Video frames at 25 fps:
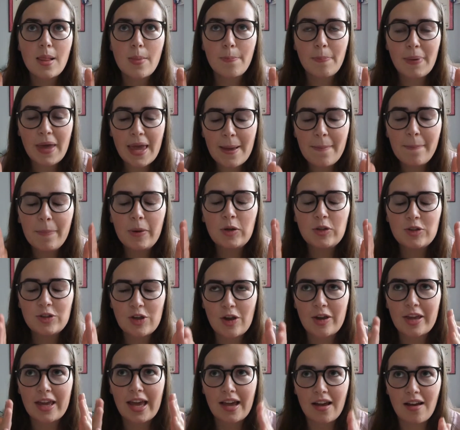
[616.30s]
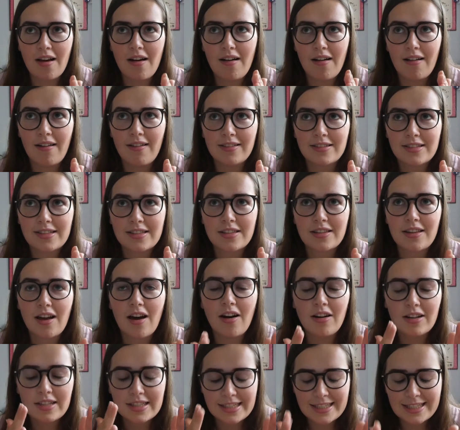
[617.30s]
people don't get cast that
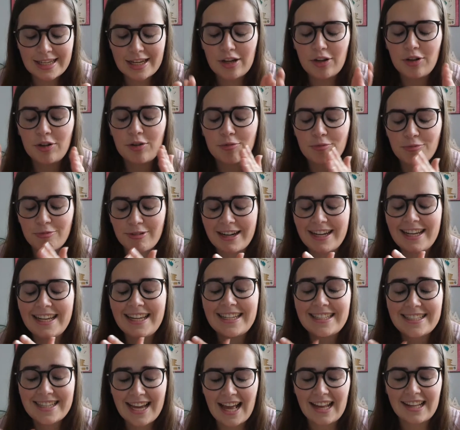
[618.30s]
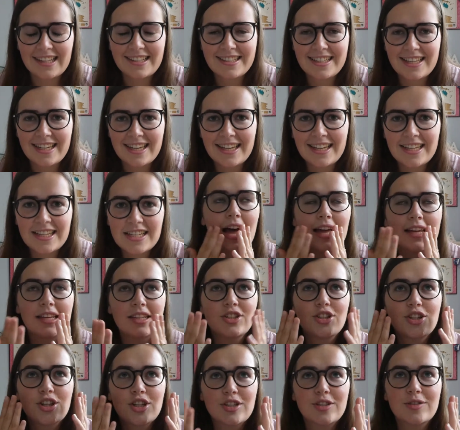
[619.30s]
are still really talented and
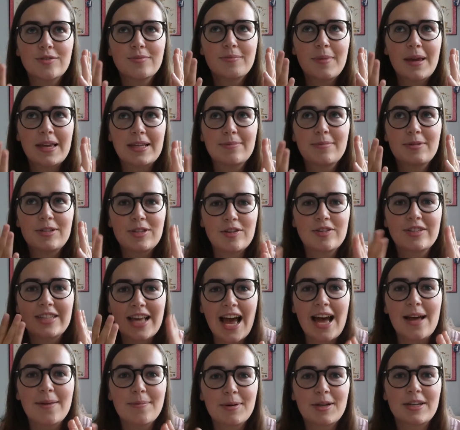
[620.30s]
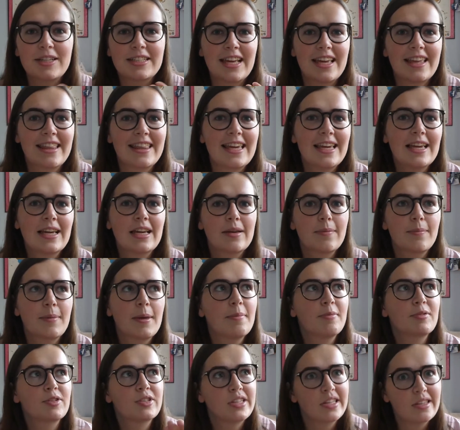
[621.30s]
it just makes me so sad because I think
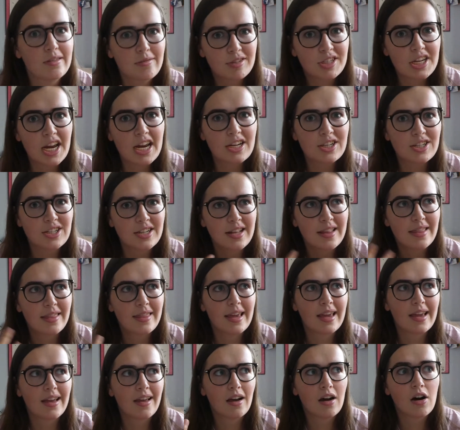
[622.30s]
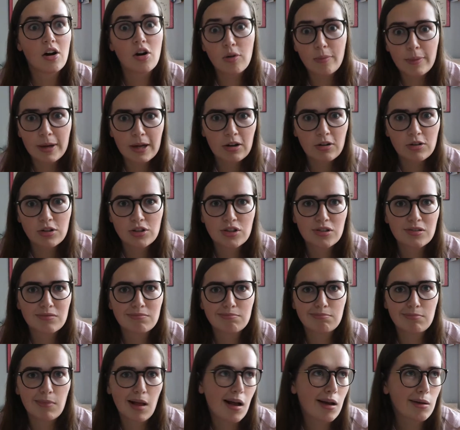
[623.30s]
people see the rejection and think oh my gosh
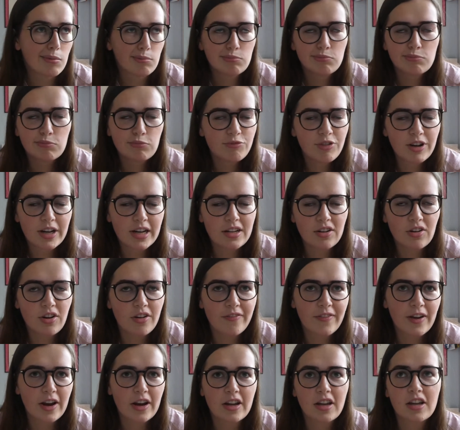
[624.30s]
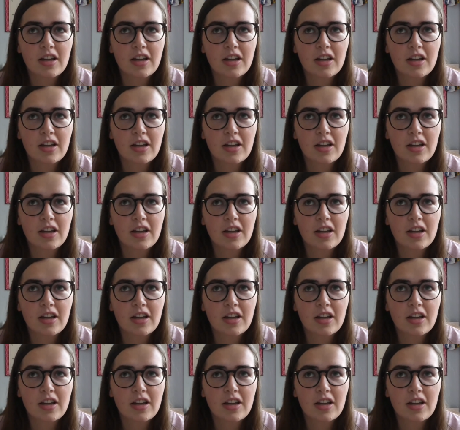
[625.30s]
I'm really not very